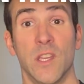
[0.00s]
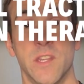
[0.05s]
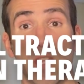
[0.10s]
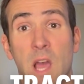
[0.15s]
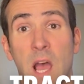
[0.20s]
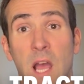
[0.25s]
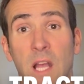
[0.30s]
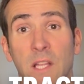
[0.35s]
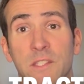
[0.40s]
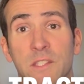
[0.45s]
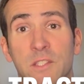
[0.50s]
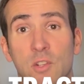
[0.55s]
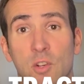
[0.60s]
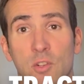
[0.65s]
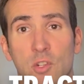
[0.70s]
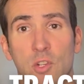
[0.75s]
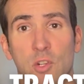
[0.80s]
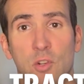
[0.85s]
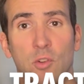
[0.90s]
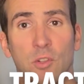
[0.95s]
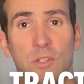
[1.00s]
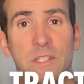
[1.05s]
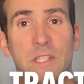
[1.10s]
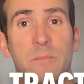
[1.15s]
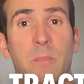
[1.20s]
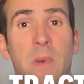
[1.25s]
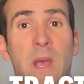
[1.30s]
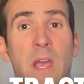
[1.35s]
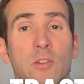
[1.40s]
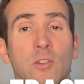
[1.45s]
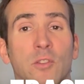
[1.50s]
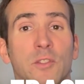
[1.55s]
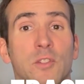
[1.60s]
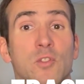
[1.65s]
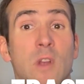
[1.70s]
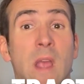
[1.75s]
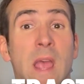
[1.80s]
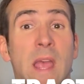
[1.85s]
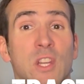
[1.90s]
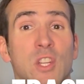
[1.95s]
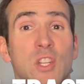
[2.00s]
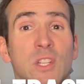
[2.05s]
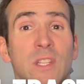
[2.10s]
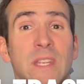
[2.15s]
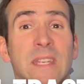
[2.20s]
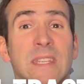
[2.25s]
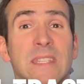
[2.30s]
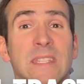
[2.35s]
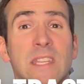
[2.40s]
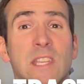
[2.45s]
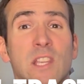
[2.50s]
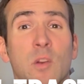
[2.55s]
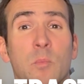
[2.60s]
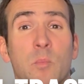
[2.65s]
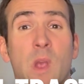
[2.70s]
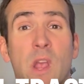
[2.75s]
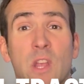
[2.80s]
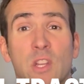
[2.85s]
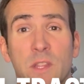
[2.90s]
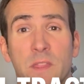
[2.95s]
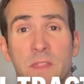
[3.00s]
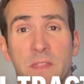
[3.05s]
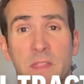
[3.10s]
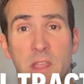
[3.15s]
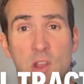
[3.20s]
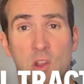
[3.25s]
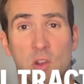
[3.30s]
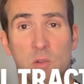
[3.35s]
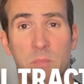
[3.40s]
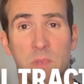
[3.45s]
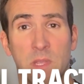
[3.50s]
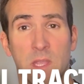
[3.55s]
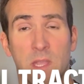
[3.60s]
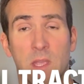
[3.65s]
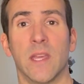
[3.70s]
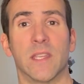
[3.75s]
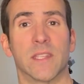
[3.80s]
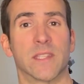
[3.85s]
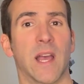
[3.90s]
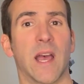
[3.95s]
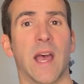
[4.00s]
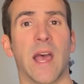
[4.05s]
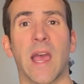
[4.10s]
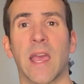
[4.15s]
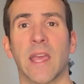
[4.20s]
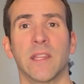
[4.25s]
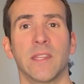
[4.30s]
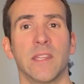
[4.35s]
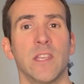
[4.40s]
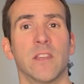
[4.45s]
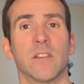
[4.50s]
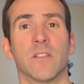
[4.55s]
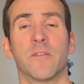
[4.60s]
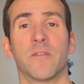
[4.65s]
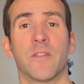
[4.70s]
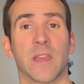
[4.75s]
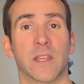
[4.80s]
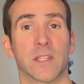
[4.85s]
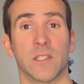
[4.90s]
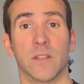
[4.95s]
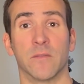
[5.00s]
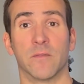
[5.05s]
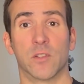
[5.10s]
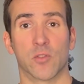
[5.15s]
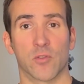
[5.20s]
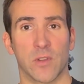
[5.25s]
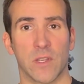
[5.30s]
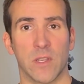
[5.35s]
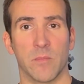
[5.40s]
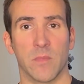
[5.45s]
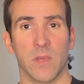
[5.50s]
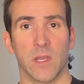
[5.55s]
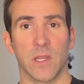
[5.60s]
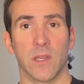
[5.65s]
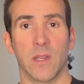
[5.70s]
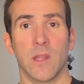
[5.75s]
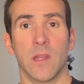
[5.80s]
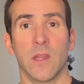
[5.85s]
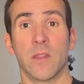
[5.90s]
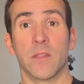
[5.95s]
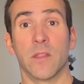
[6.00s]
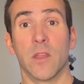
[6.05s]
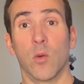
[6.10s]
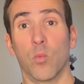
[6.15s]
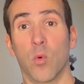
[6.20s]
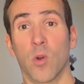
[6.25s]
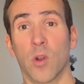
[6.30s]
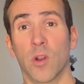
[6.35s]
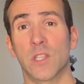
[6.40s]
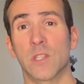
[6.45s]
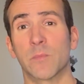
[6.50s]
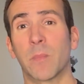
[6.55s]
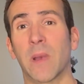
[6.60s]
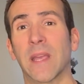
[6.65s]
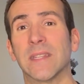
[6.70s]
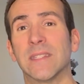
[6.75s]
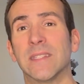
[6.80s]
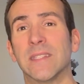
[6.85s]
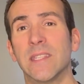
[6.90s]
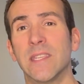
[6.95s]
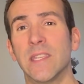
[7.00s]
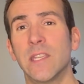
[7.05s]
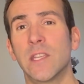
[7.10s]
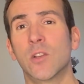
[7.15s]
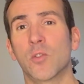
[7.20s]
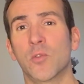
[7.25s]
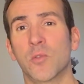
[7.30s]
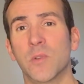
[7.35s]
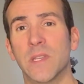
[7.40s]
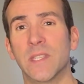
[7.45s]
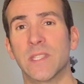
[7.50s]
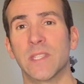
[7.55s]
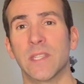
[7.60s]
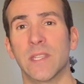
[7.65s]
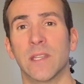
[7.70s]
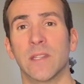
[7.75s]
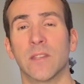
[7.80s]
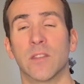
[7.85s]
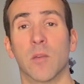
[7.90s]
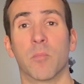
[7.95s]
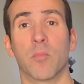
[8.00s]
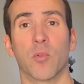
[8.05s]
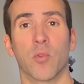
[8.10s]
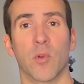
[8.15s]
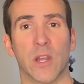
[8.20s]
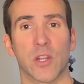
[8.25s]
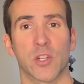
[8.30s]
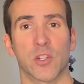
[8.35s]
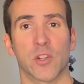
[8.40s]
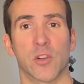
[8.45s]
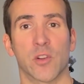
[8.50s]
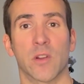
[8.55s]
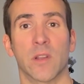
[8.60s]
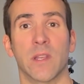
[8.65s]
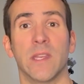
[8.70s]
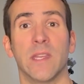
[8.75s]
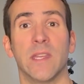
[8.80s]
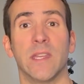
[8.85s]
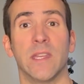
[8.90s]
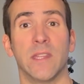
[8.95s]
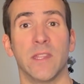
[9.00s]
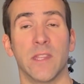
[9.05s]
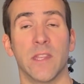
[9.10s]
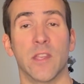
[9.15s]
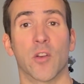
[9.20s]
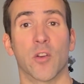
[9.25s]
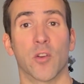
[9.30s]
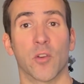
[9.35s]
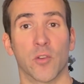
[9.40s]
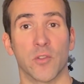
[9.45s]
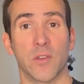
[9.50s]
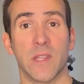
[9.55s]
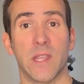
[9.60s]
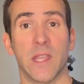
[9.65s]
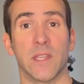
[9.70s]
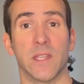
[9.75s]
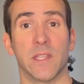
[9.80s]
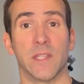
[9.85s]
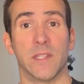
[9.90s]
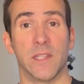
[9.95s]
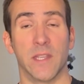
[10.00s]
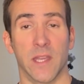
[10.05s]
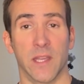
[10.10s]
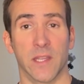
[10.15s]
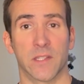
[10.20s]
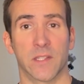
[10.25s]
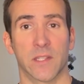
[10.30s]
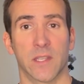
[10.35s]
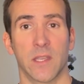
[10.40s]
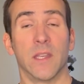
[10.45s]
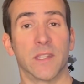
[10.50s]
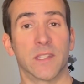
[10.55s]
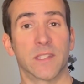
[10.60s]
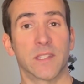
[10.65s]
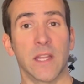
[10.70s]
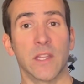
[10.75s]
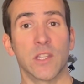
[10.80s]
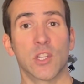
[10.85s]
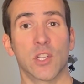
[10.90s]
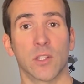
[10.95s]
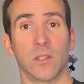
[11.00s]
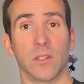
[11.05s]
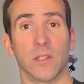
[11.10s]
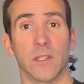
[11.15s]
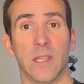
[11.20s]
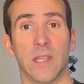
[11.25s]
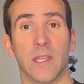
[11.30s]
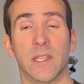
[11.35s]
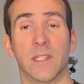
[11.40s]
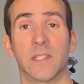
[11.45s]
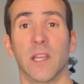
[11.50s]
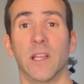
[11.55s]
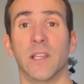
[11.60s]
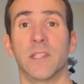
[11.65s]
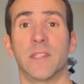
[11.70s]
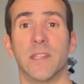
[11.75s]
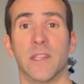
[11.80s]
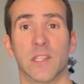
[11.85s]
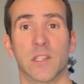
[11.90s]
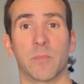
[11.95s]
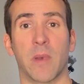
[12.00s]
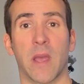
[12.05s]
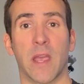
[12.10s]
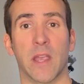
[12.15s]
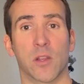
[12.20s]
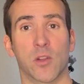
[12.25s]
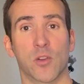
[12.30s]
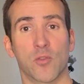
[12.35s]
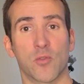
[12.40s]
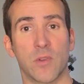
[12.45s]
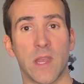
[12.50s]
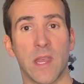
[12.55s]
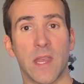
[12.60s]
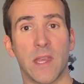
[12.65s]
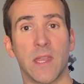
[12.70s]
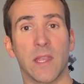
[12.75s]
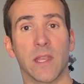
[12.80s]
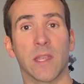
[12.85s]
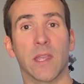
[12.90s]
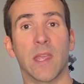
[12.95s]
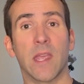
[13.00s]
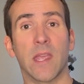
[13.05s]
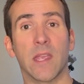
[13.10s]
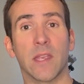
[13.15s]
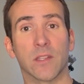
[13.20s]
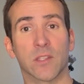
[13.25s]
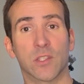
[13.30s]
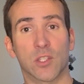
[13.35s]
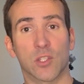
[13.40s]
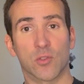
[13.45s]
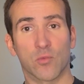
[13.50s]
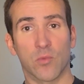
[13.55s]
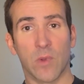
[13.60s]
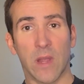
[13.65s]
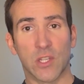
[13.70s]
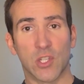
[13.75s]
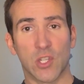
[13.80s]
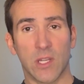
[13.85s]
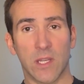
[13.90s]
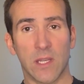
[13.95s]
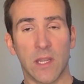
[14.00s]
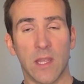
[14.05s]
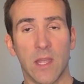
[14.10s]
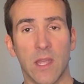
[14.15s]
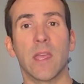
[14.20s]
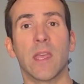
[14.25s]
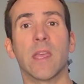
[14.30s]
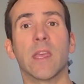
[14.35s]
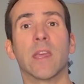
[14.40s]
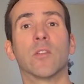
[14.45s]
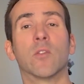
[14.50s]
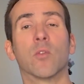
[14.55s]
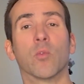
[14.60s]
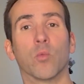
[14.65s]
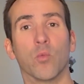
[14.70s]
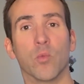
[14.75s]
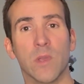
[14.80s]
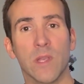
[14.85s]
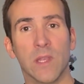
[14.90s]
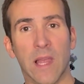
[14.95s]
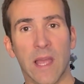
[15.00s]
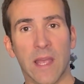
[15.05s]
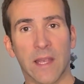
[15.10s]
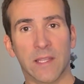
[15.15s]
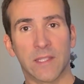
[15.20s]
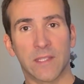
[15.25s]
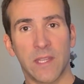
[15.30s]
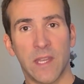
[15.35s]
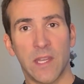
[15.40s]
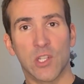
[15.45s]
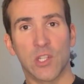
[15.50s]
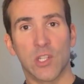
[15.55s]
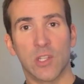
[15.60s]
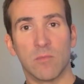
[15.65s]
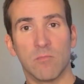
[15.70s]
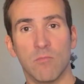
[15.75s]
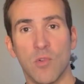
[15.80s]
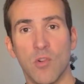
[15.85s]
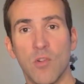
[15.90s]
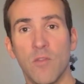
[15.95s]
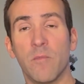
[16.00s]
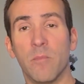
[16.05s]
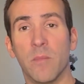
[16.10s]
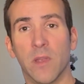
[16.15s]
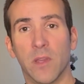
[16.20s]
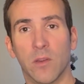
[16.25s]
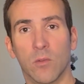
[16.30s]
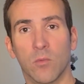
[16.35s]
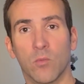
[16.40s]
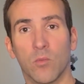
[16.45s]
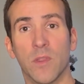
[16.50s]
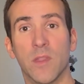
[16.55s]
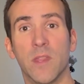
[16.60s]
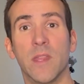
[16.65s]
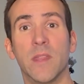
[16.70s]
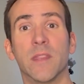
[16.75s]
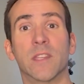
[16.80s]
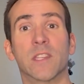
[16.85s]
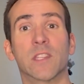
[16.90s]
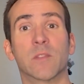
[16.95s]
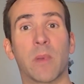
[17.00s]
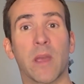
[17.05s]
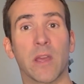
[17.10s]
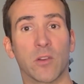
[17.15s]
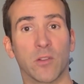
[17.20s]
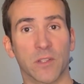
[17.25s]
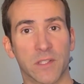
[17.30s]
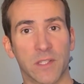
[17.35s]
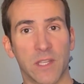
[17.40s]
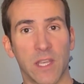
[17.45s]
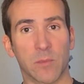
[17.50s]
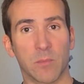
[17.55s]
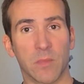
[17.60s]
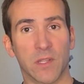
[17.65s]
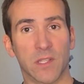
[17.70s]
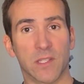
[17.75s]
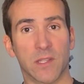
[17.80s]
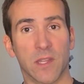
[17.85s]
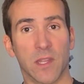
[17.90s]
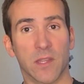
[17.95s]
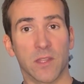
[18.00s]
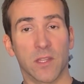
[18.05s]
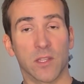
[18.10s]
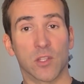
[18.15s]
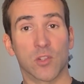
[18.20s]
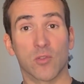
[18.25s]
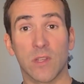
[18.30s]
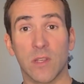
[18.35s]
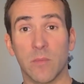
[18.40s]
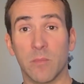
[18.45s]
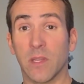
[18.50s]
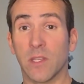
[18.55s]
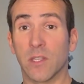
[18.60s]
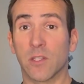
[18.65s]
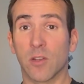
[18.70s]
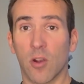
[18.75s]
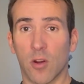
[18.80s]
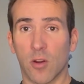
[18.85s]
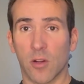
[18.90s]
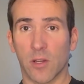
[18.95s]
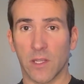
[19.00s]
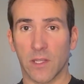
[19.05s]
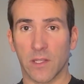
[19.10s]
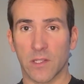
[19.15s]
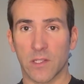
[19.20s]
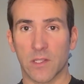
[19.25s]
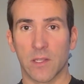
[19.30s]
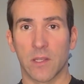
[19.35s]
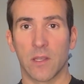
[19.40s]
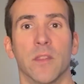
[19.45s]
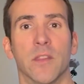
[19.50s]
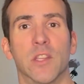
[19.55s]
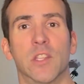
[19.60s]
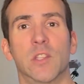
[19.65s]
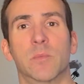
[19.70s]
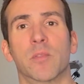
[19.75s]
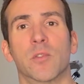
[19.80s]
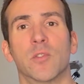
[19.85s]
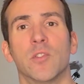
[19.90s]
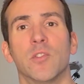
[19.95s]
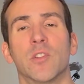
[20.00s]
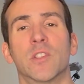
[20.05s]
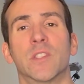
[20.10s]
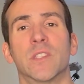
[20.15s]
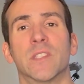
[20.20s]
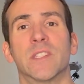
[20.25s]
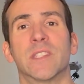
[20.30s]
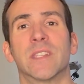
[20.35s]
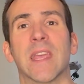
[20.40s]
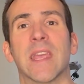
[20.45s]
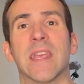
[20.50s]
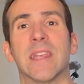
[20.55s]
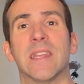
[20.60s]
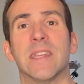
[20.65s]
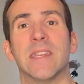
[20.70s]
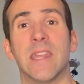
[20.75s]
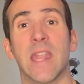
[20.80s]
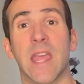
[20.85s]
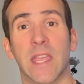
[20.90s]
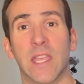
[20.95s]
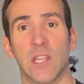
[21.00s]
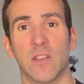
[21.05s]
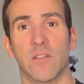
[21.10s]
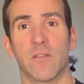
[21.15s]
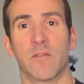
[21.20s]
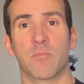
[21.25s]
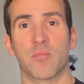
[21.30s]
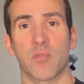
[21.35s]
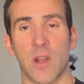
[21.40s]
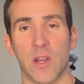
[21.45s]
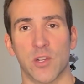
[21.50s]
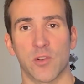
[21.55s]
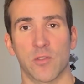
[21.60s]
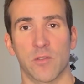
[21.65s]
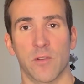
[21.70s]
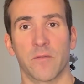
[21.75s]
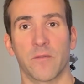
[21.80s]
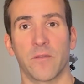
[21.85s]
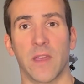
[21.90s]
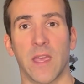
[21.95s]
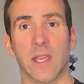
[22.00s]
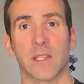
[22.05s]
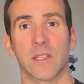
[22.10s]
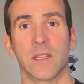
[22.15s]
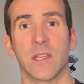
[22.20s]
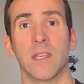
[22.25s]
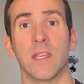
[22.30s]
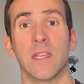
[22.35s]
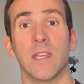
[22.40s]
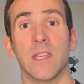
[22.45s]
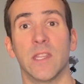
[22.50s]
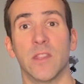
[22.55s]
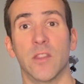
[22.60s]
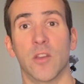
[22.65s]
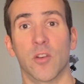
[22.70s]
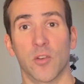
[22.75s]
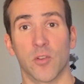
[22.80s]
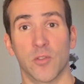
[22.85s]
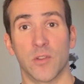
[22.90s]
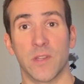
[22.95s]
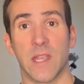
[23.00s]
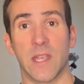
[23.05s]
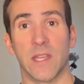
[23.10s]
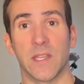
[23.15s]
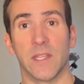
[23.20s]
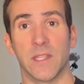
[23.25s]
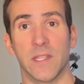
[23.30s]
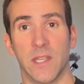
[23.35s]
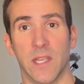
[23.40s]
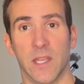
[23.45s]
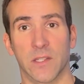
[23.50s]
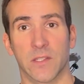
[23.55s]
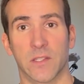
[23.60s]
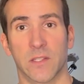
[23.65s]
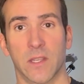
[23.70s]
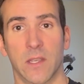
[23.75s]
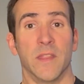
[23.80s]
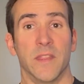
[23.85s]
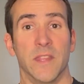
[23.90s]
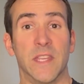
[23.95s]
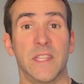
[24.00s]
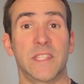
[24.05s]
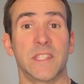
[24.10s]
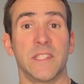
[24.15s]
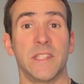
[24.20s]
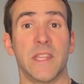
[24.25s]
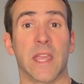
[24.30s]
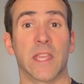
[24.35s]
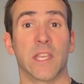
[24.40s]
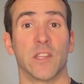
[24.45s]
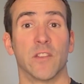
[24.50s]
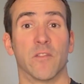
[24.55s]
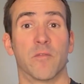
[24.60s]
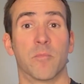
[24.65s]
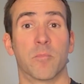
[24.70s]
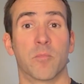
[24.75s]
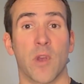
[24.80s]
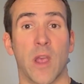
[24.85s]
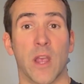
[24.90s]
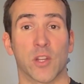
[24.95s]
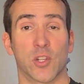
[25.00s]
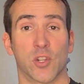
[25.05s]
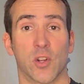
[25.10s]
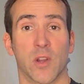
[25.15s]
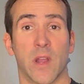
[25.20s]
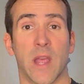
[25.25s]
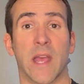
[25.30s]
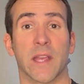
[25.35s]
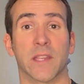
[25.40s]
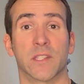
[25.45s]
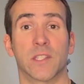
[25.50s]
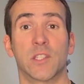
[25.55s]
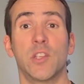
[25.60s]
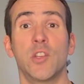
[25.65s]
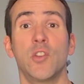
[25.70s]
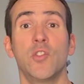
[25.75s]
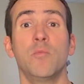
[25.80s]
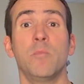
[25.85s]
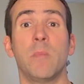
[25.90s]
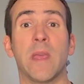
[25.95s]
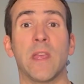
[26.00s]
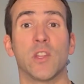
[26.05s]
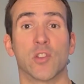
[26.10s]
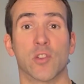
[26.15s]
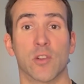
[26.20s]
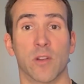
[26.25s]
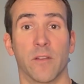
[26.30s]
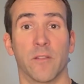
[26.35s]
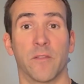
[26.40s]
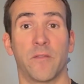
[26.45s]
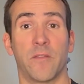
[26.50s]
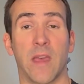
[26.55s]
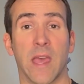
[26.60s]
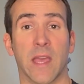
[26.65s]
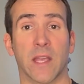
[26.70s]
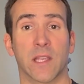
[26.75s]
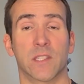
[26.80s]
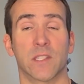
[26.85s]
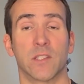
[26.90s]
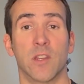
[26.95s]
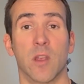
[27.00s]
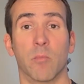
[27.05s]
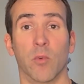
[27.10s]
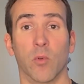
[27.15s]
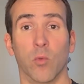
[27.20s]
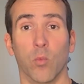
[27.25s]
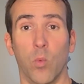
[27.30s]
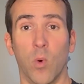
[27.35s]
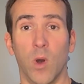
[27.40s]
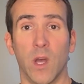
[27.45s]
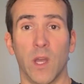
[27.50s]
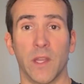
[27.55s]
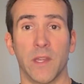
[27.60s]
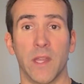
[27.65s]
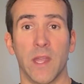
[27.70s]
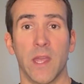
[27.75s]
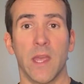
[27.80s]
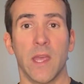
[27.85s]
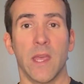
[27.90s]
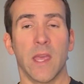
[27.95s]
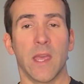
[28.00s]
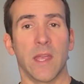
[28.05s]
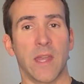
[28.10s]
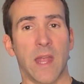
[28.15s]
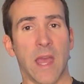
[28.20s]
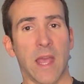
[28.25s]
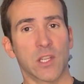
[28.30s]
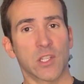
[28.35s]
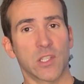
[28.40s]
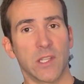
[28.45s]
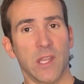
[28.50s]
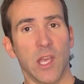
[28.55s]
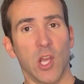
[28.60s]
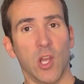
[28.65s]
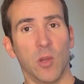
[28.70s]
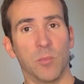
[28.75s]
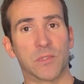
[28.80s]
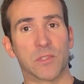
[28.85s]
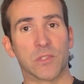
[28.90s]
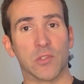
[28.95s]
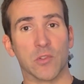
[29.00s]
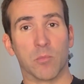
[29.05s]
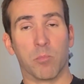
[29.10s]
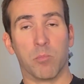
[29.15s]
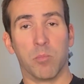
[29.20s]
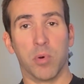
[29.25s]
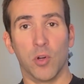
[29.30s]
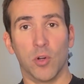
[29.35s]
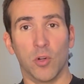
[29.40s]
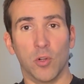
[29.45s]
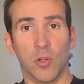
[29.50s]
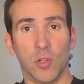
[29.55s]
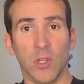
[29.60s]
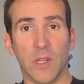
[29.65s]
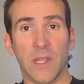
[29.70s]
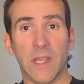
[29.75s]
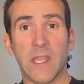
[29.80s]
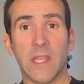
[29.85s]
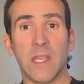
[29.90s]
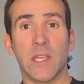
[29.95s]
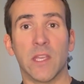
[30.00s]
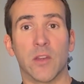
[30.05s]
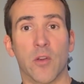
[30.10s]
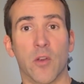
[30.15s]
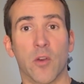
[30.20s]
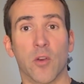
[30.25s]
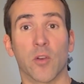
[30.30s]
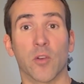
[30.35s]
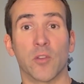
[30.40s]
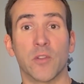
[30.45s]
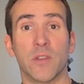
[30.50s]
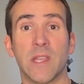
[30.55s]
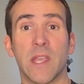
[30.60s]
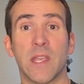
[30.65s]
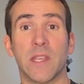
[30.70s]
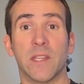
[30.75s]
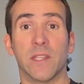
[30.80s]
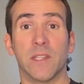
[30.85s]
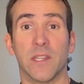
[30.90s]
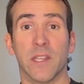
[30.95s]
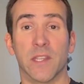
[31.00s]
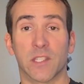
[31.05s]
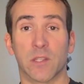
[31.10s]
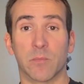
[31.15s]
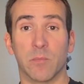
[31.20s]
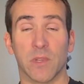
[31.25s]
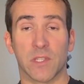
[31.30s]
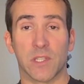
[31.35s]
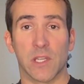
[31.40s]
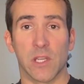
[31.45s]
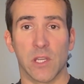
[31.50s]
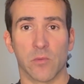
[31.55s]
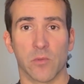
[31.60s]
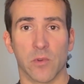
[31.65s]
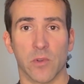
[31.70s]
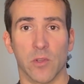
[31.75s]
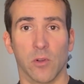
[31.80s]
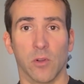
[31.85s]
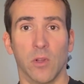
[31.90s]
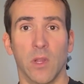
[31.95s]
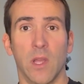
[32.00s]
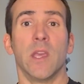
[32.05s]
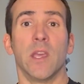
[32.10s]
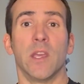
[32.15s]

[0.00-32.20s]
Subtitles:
Non-surgical spinal traction and decompression therapy is a highly effective treatment that works by decreasing the pressure in the herniated disc. Essentially, it does this by creating a stretching and relaxation movement within the spinal segments that the treatment targets. This produces a negative pressure effect in the herniated disc. This negative pressure has two major effects. Number one, it actually helps to pull in herniated disc material.